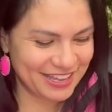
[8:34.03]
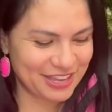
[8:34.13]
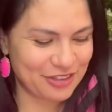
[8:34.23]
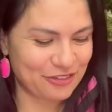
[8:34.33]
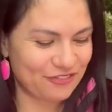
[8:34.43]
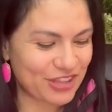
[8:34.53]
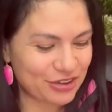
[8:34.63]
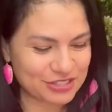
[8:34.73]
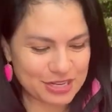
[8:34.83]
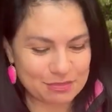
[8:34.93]
Your
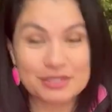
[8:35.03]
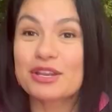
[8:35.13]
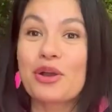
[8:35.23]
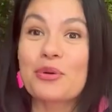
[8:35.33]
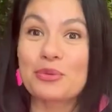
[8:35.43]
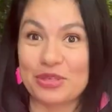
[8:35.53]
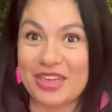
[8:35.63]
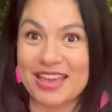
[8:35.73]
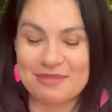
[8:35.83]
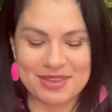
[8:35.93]
fingertips will
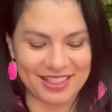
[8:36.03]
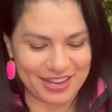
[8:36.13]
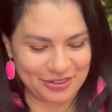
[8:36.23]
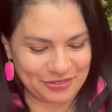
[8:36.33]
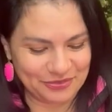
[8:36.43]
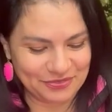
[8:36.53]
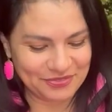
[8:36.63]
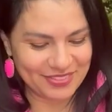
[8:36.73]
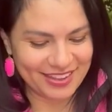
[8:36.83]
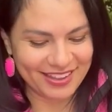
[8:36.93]
thank me later.
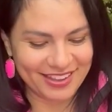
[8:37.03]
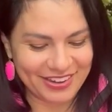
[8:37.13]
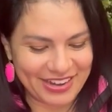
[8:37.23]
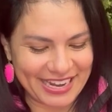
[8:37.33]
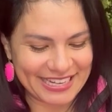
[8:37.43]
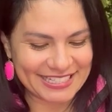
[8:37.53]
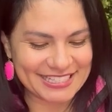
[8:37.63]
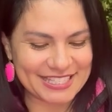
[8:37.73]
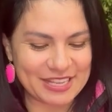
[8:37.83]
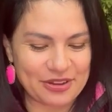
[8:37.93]
All right,
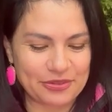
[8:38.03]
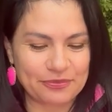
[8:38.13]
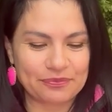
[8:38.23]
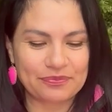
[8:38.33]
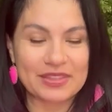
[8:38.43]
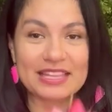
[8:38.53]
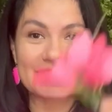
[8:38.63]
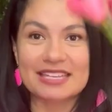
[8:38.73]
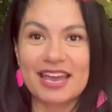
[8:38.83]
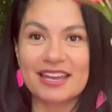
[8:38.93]
so
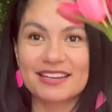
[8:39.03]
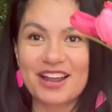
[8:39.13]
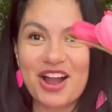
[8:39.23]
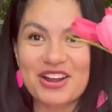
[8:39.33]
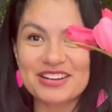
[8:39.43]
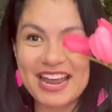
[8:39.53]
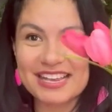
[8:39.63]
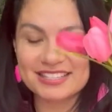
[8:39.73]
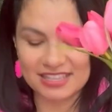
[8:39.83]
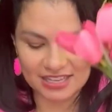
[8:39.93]
let's get our
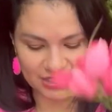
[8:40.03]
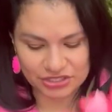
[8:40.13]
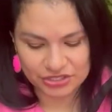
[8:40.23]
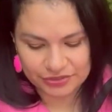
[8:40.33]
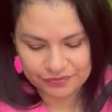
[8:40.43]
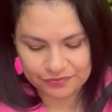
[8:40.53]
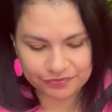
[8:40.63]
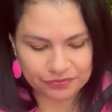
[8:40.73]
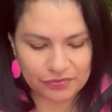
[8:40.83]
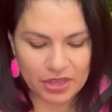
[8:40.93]
next cluster
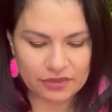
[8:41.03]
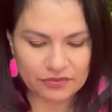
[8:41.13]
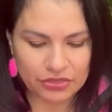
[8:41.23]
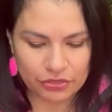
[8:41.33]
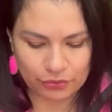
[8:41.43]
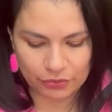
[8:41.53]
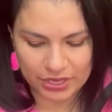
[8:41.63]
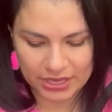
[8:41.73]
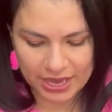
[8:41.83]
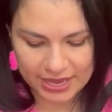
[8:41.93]
of
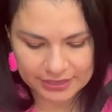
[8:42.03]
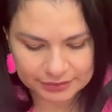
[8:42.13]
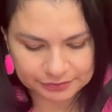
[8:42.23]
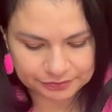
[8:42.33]
3 again.